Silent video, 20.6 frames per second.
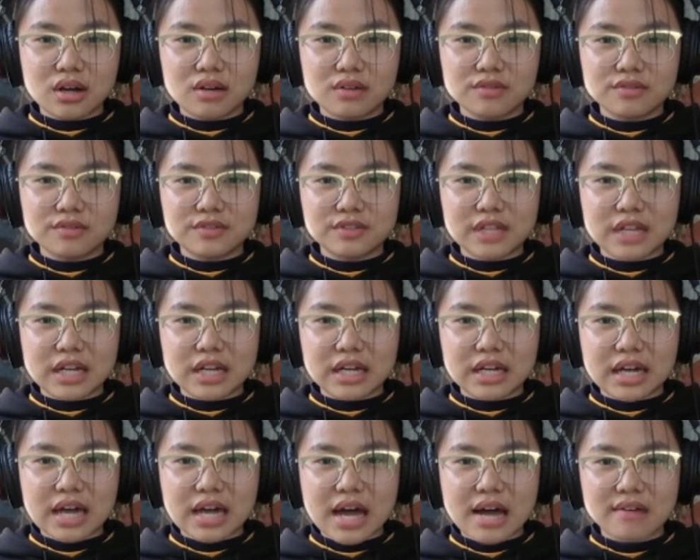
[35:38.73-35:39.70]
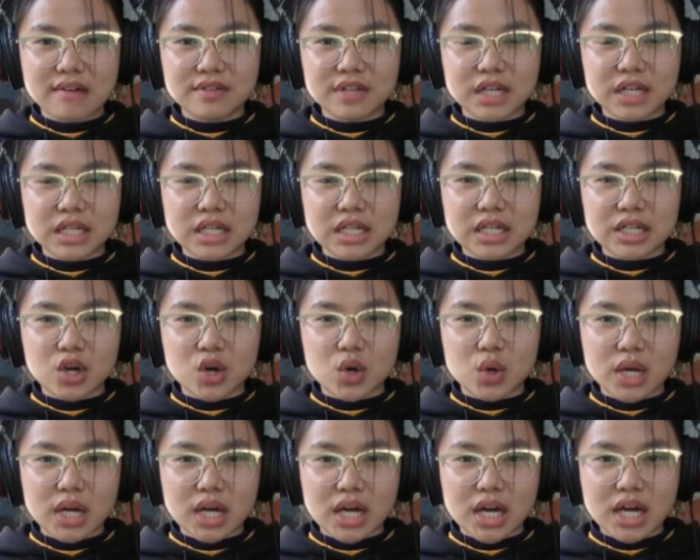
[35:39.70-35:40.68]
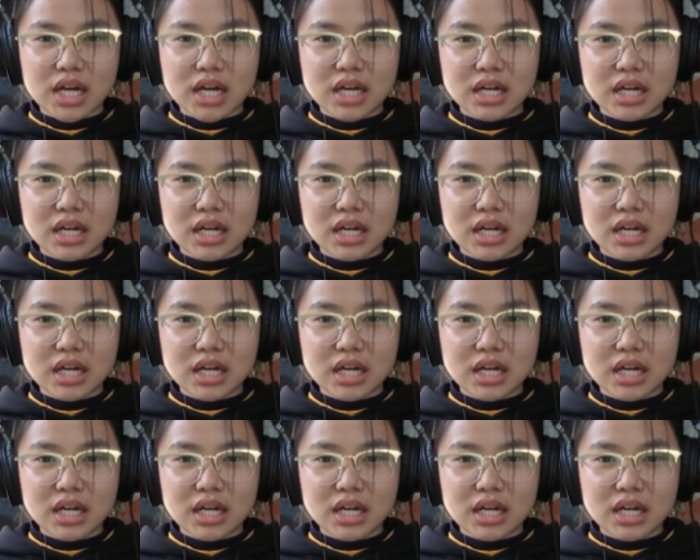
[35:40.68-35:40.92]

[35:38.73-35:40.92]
of like having like okay,